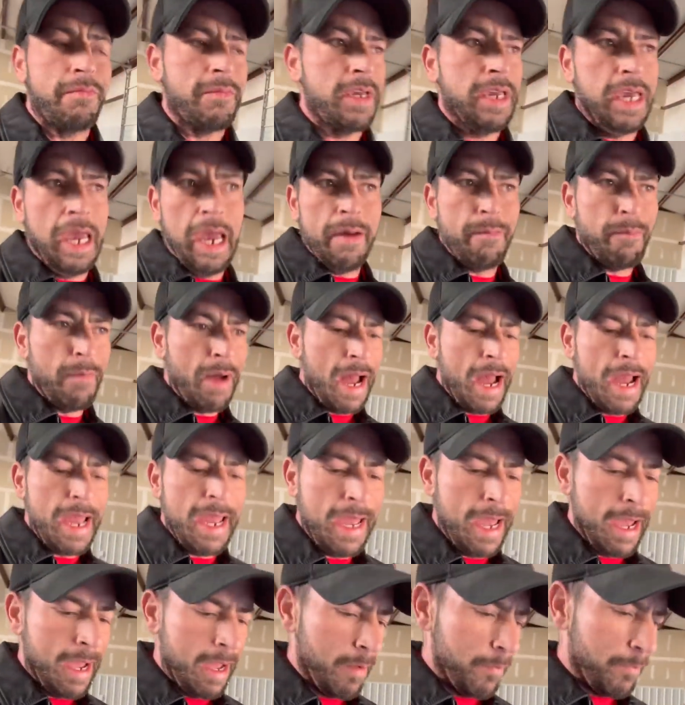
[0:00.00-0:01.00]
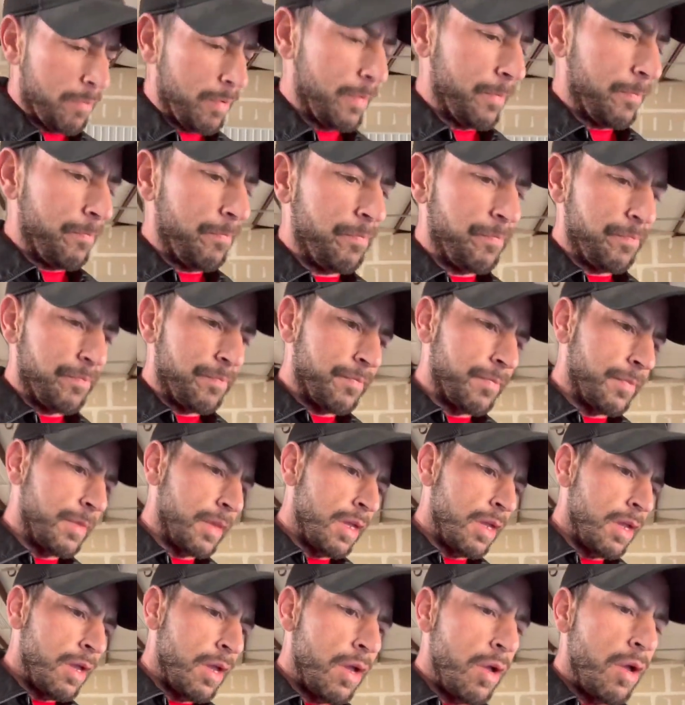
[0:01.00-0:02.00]
get my amp.
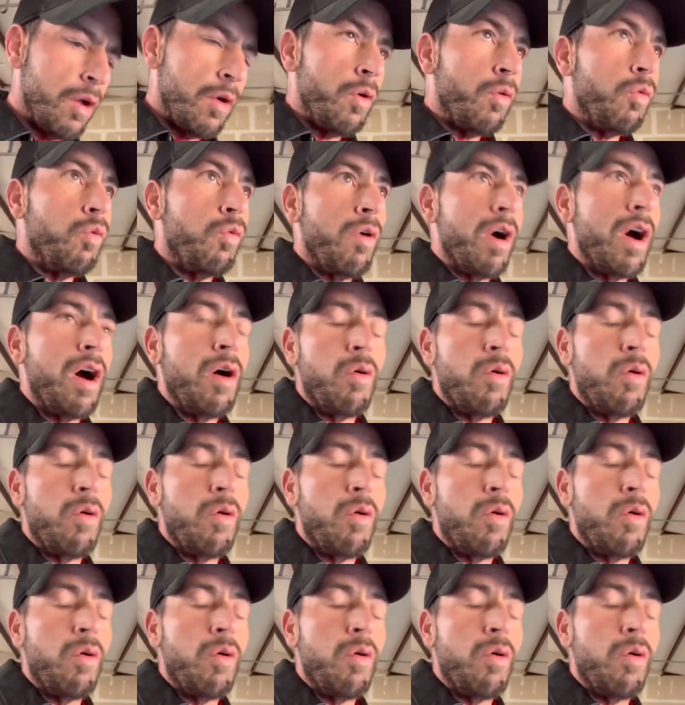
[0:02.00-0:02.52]
Well,